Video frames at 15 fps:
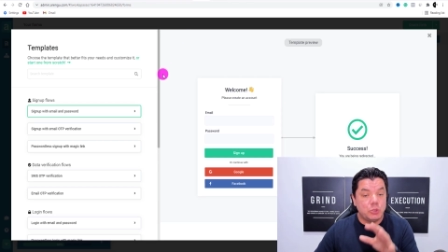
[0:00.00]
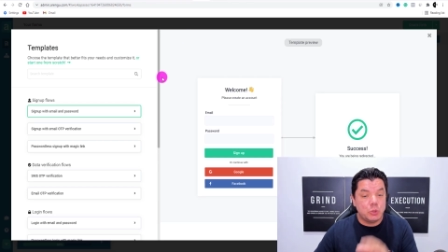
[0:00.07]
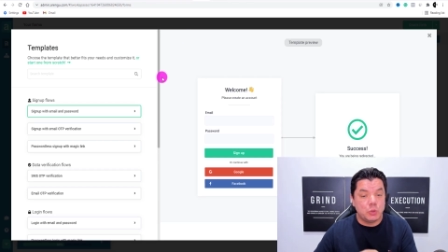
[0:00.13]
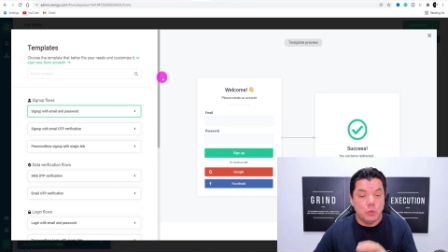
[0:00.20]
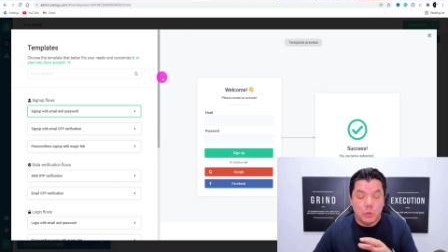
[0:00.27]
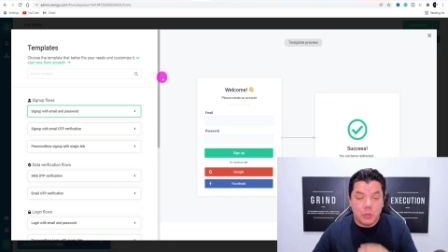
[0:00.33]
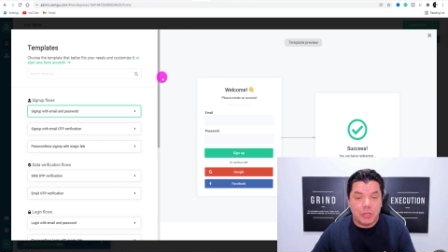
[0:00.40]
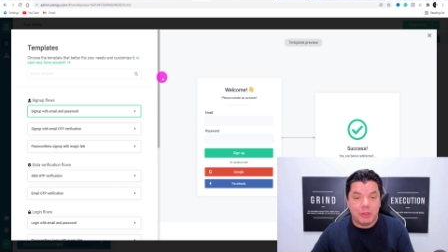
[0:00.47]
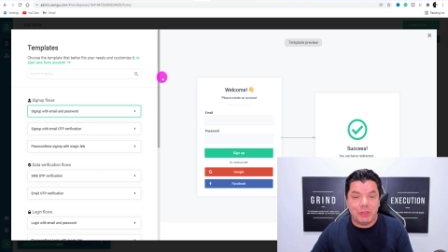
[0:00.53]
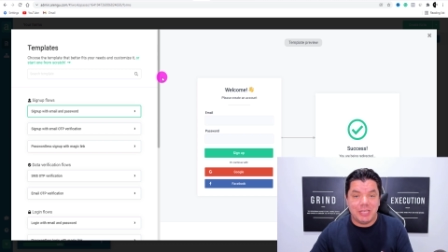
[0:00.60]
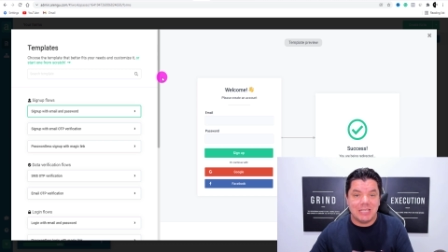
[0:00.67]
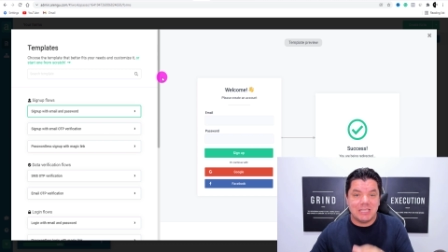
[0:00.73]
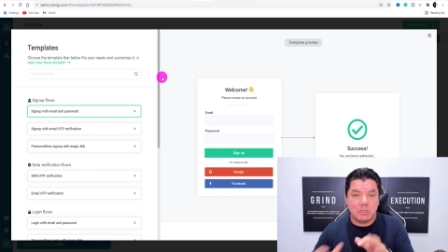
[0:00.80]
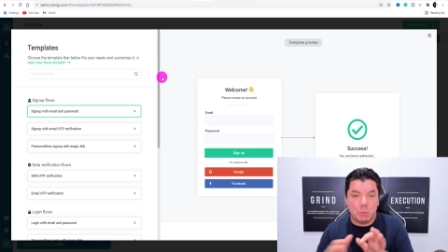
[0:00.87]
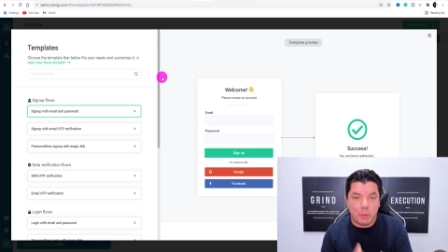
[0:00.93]
to
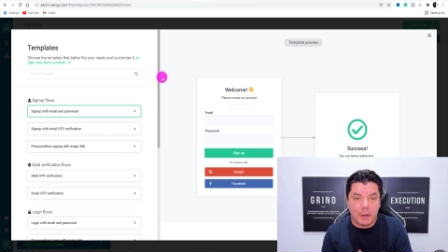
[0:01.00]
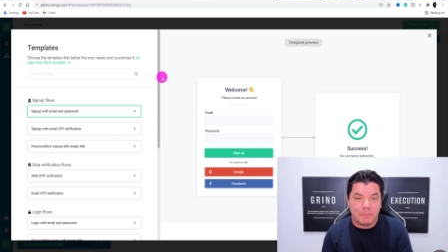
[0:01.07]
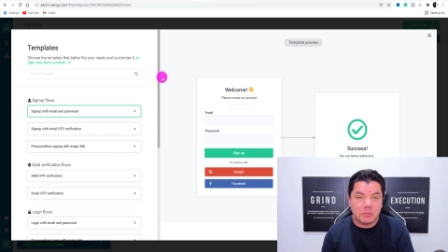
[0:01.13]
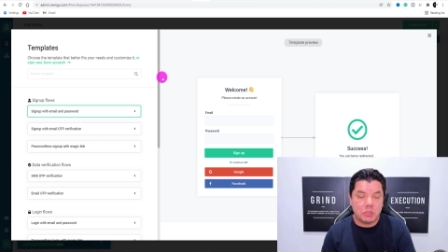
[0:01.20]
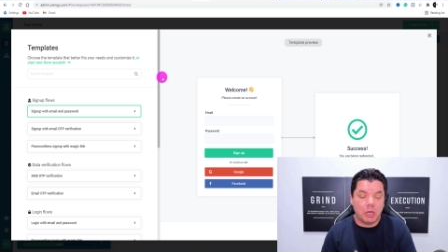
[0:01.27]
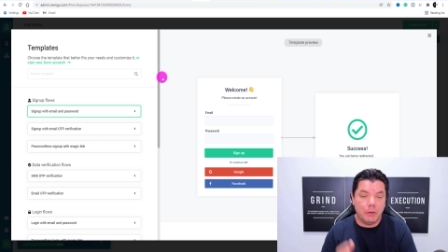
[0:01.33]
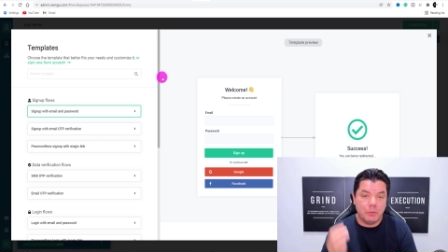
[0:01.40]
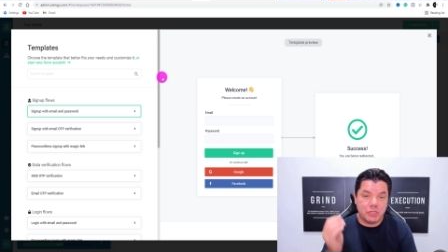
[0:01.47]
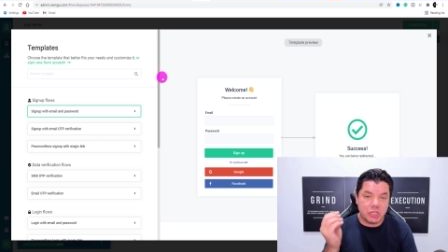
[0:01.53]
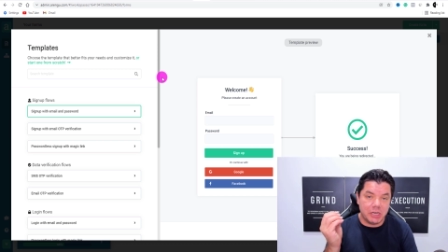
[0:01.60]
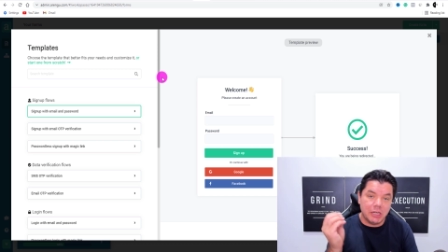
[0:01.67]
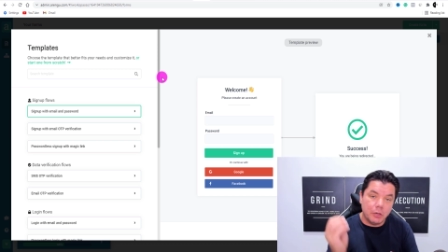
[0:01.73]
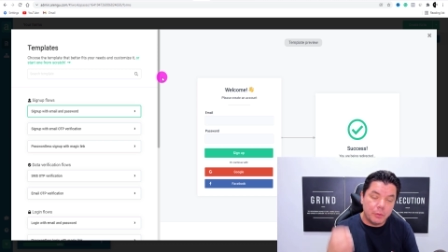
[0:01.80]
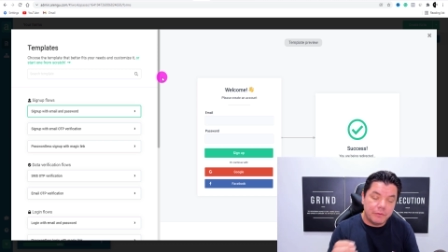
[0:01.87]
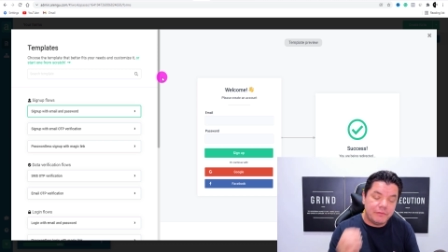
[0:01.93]
this website, which I'm
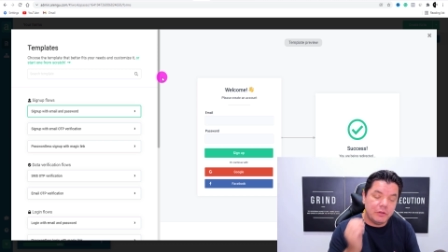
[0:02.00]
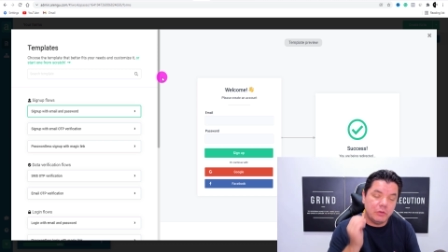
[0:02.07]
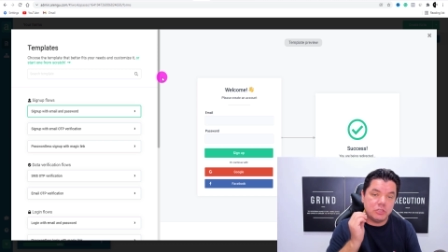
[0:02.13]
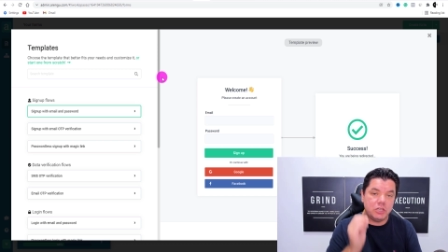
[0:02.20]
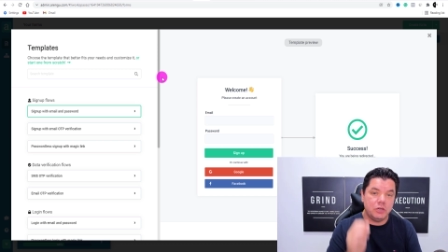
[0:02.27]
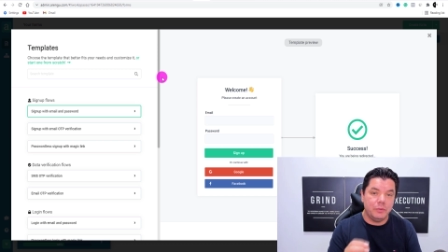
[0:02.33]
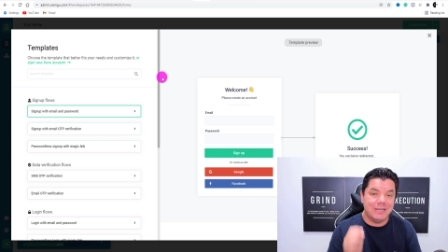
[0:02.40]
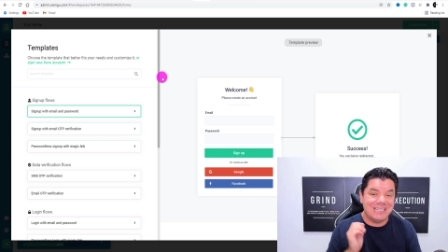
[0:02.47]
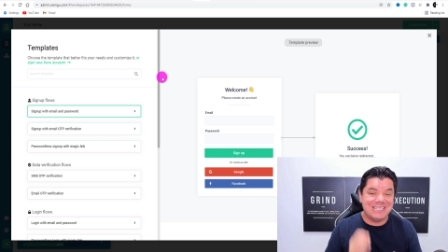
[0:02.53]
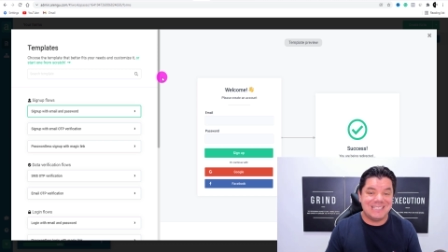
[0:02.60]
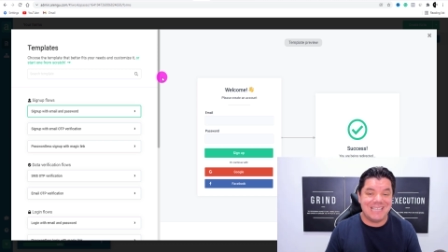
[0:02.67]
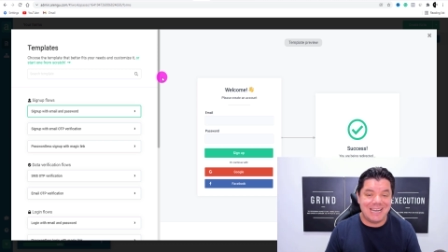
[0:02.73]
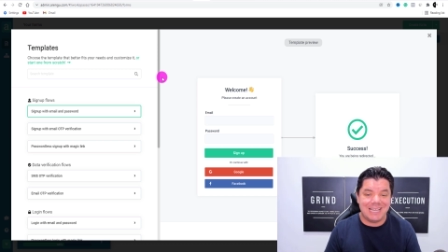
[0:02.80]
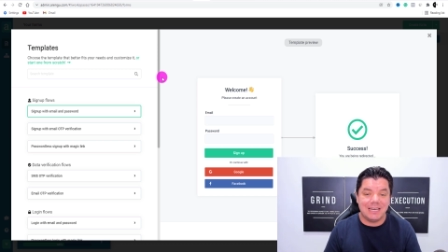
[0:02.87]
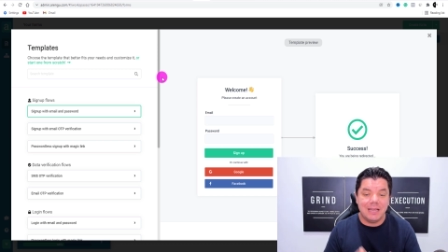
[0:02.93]
going to reveal to you in a
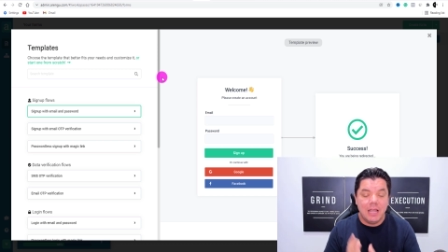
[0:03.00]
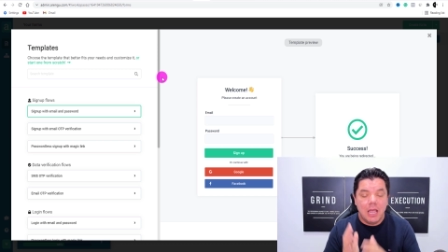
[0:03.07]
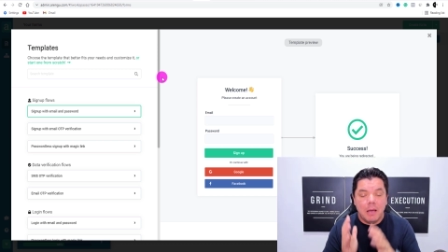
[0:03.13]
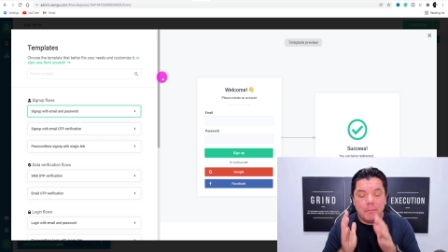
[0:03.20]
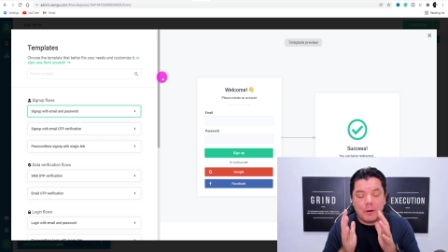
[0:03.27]
second,